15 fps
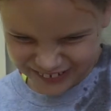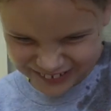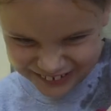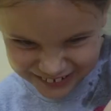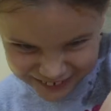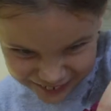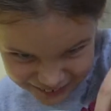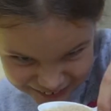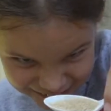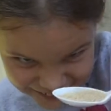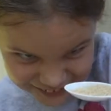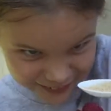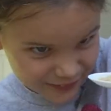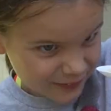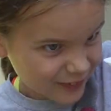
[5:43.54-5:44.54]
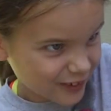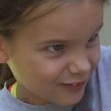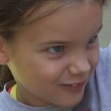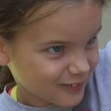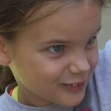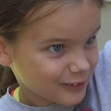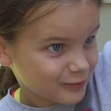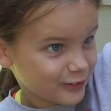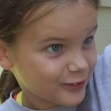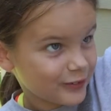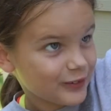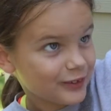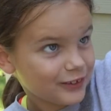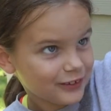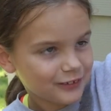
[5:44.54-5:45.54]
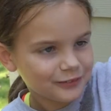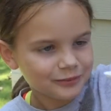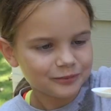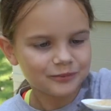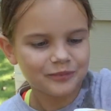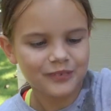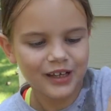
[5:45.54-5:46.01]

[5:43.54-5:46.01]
There's soy sauce and a lot on the spoon. Yeah.